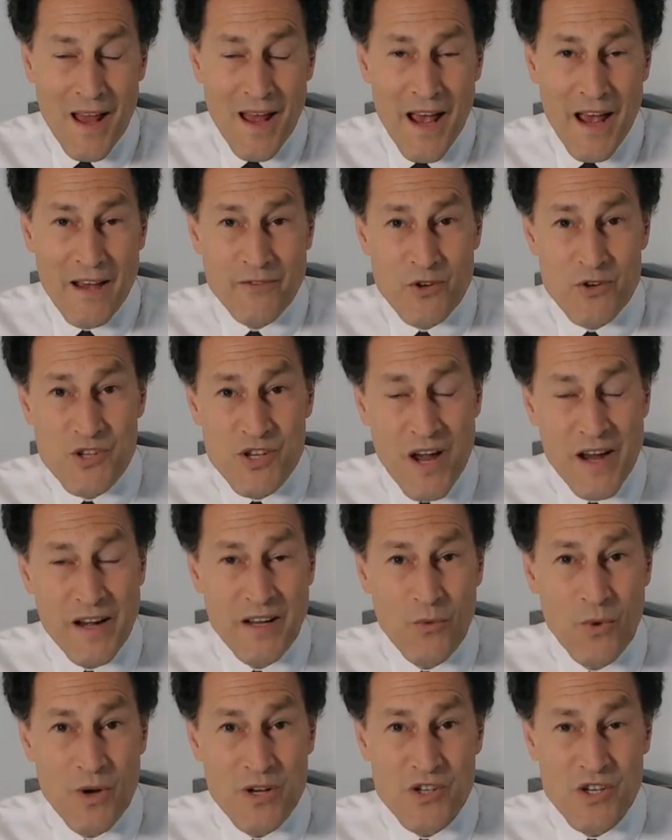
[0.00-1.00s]
After
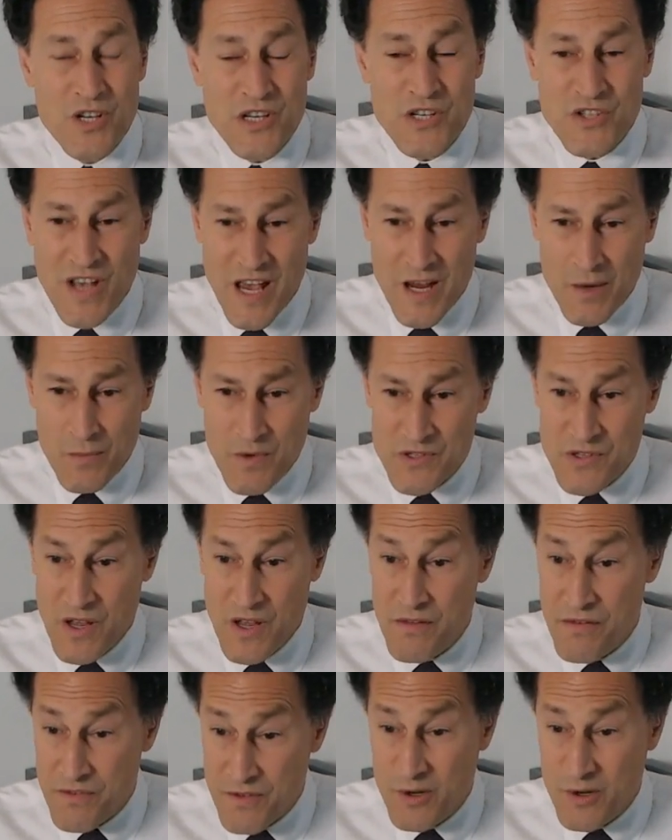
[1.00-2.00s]
citing what she said was a
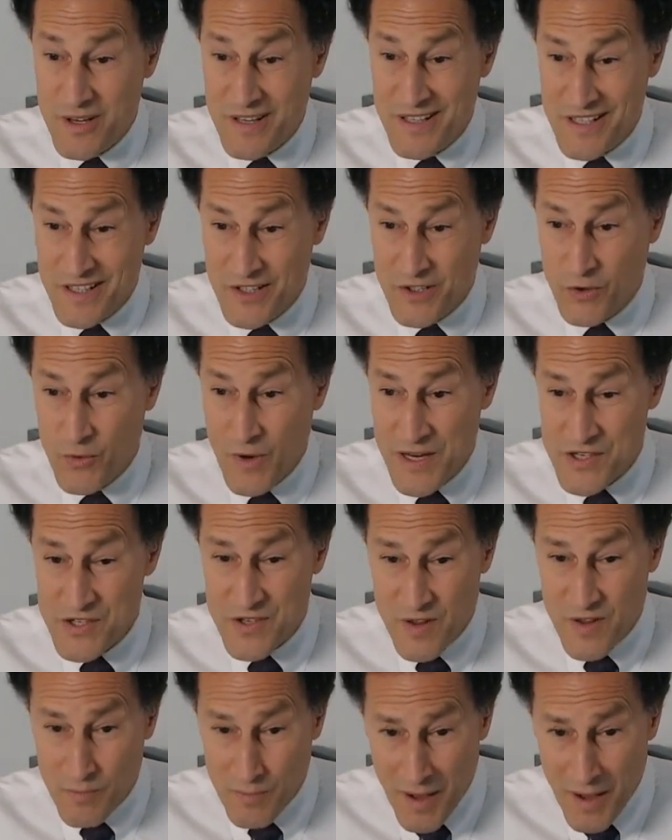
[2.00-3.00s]
30 year race
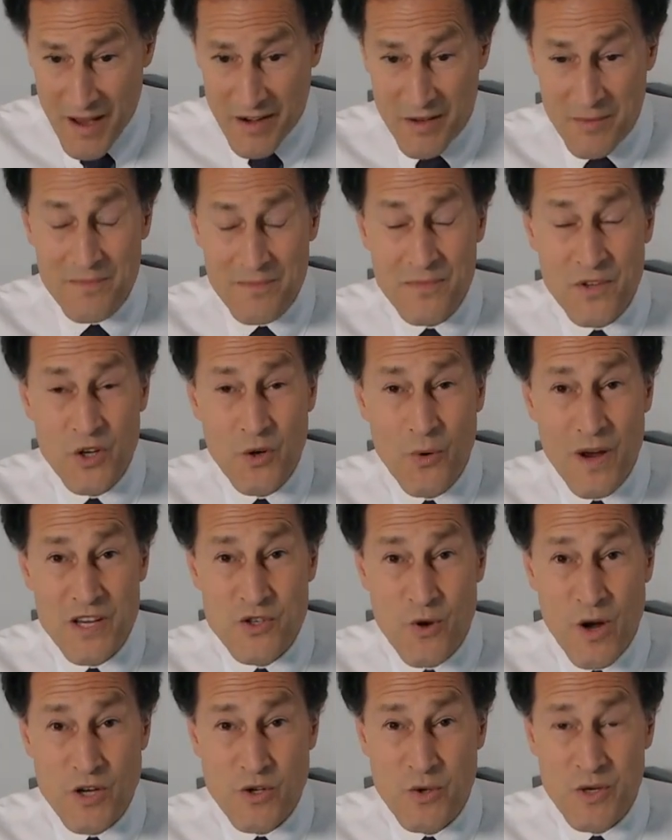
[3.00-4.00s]
to the bottom, U.S.
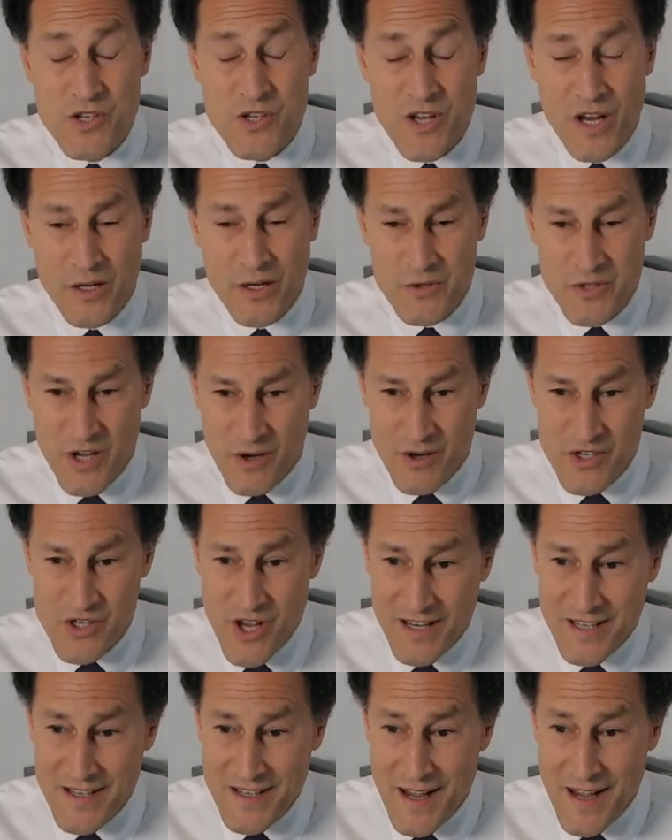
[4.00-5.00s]
Treasury Secretary
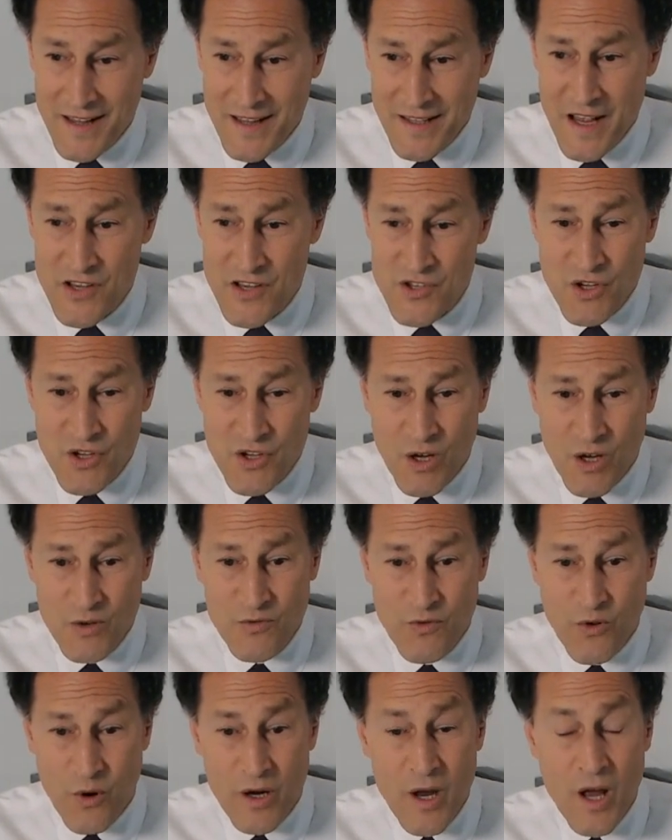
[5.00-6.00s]
Janet Yellen has called
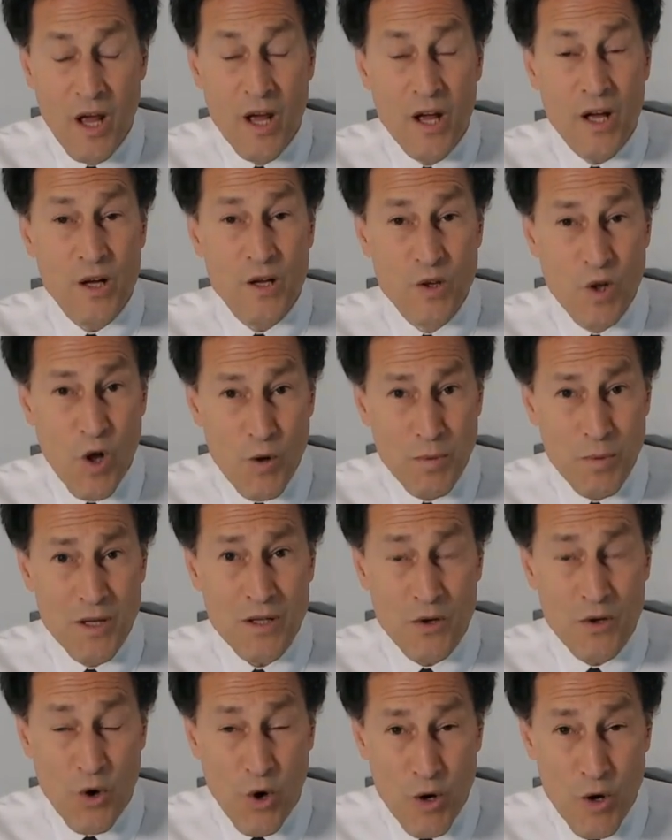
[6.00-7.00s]
for
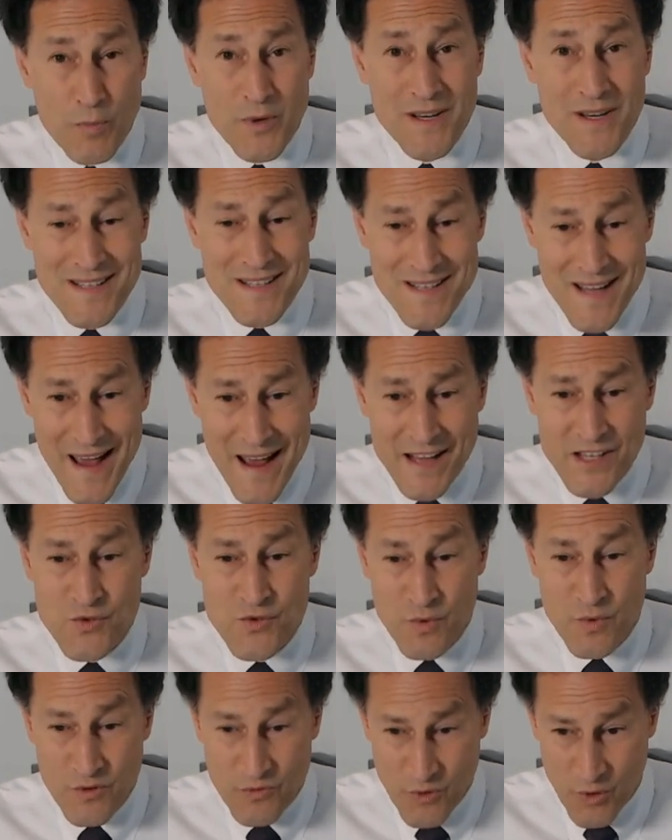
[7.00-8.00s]
global corporate
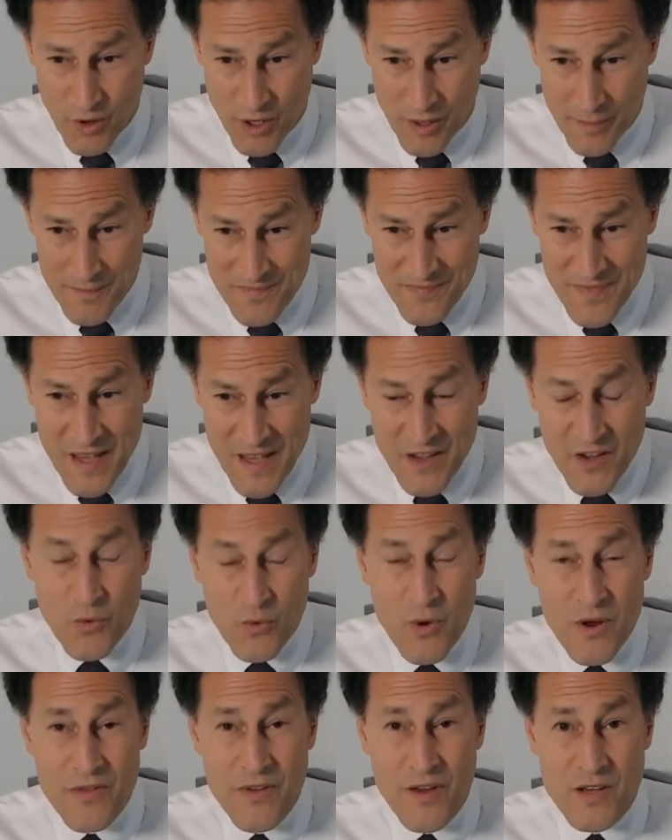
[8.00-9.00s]
tax reform.
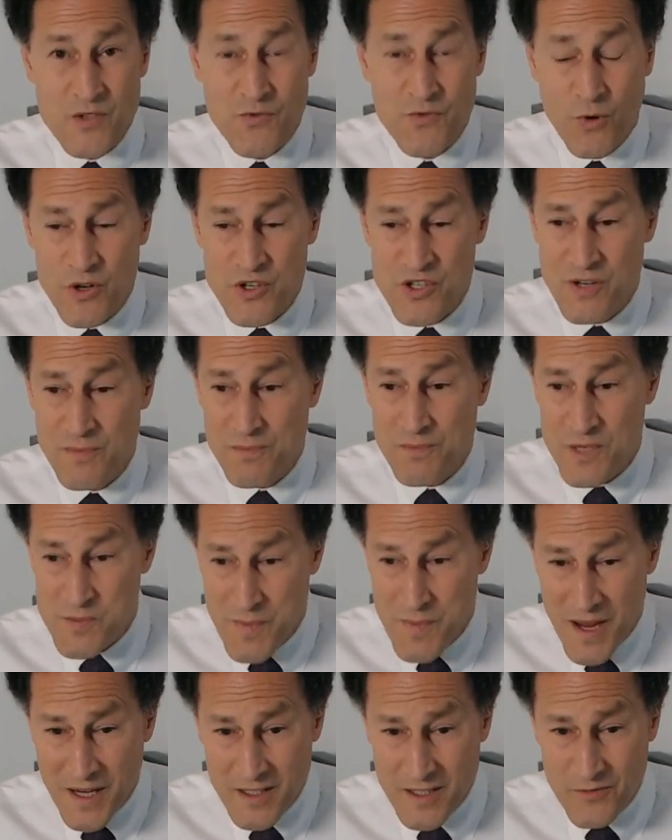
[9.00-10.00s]
With us for some
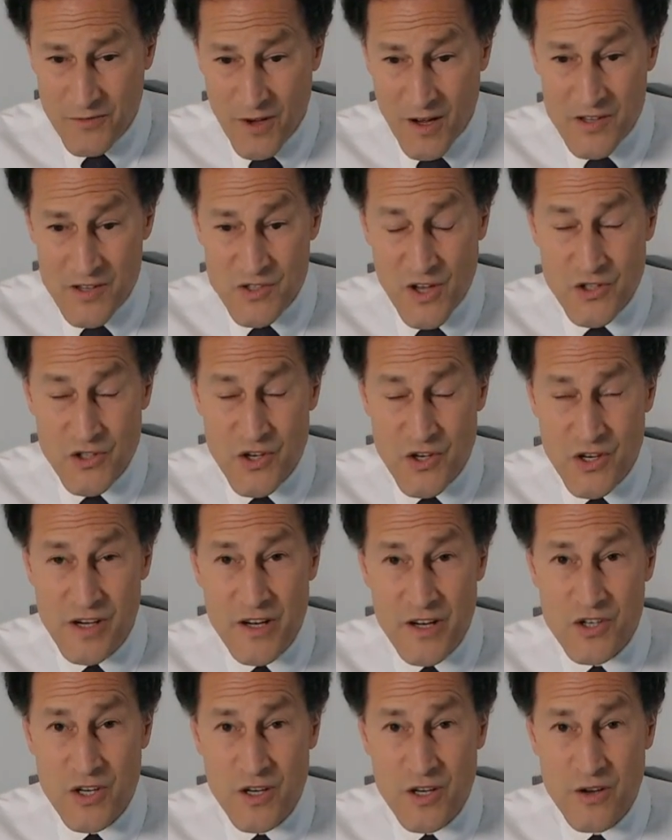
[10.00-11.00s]
perspective on such an
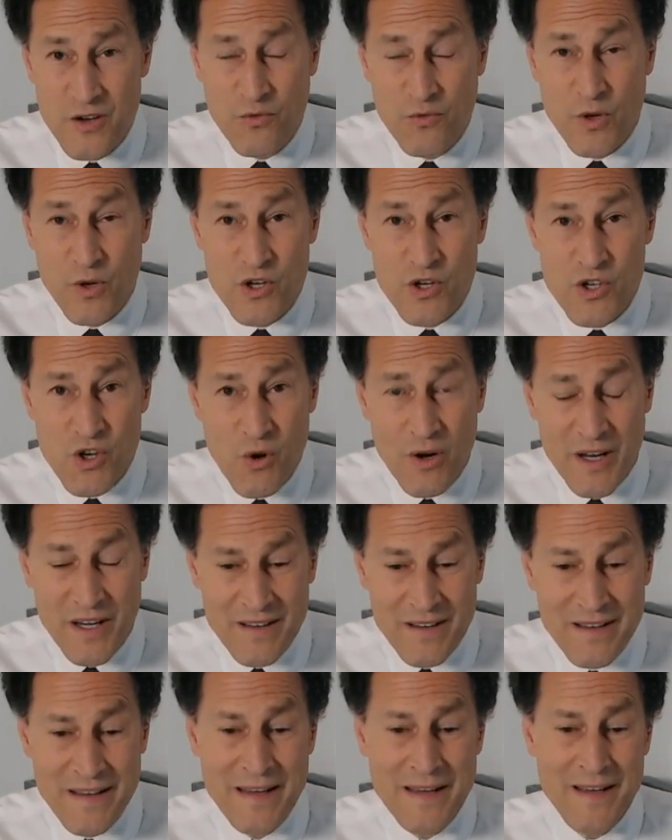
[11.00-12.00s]
initiative, we're
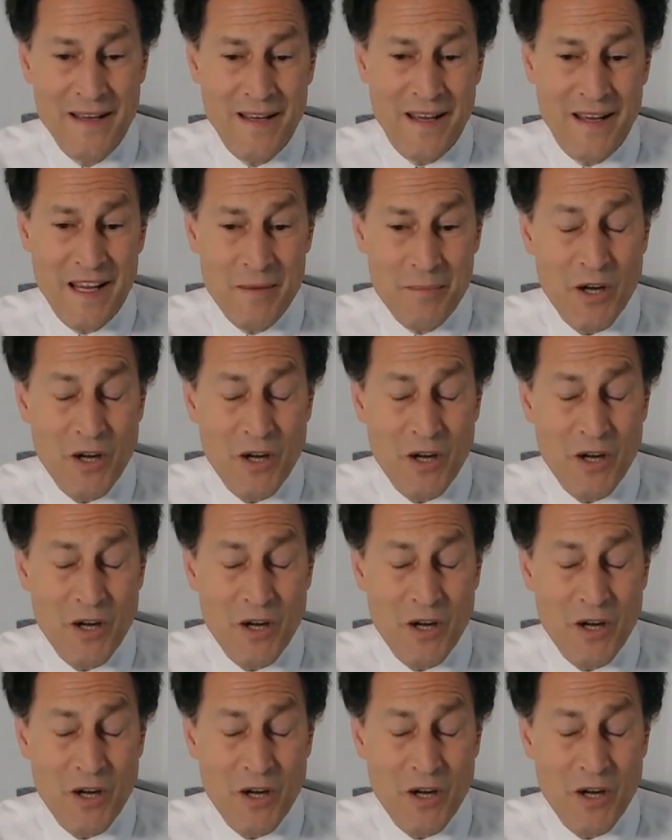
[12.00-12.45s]
joined in